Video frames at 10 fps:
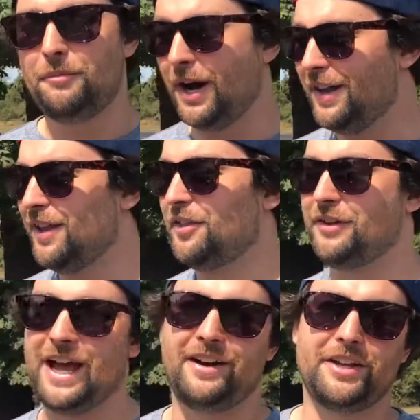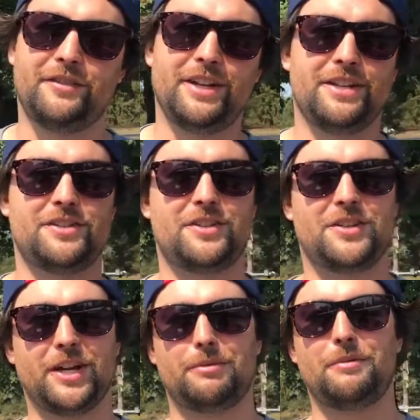But the reality of it is there's a
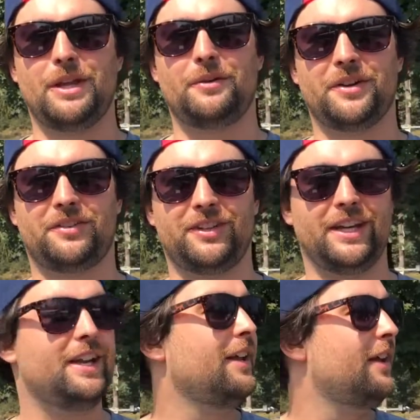ton of people that want to see it,